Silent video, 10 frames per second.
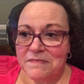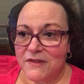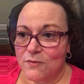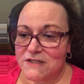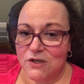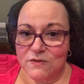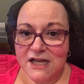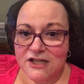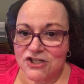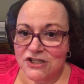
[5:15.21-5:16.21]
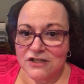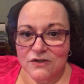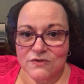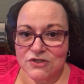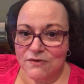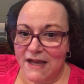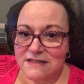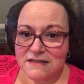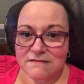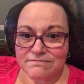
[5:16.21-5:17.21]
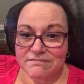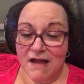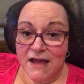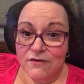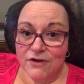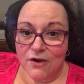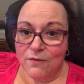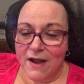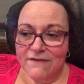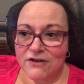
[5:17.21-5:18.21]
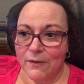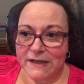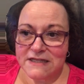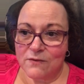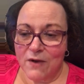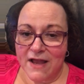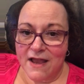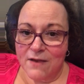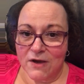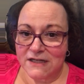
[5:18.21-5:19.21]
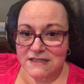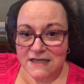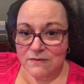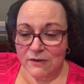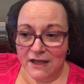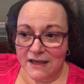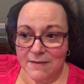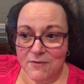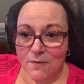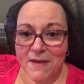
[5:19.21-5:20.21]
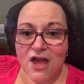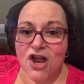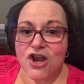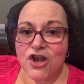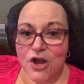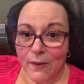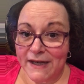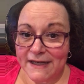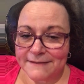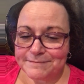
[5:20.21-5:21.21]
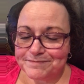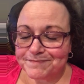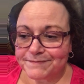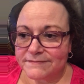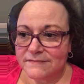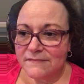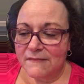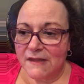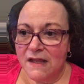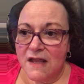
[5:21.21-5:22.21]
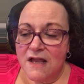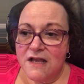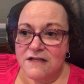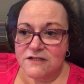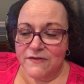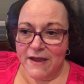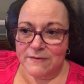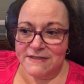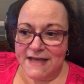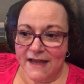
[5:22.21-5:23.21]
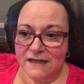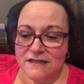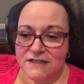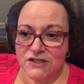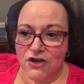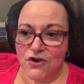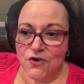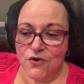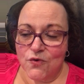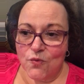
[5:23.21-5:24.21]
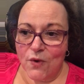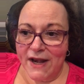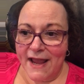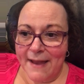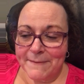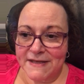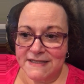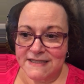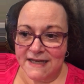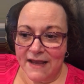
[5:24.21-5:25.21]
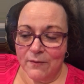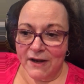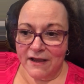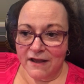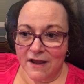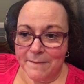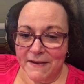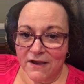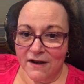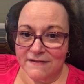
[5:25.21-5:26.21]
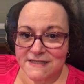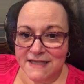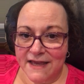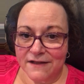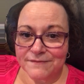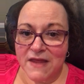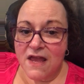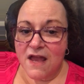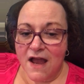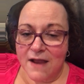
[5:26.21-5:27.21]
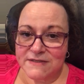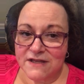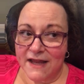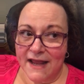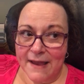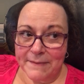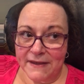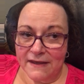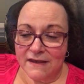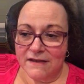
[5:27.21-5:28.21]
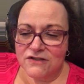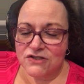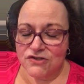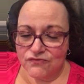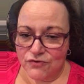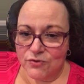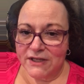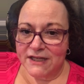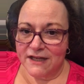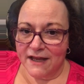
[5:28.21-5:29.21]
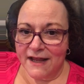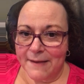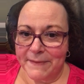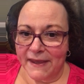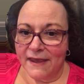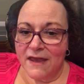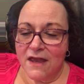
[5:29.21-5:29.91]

there was no tension, no stress. I don't know. I have no idea why I wanted to eat when I came home. No idea. So that was that. So what happened today when I got up and got on the scale? I was not happy, truly not happy.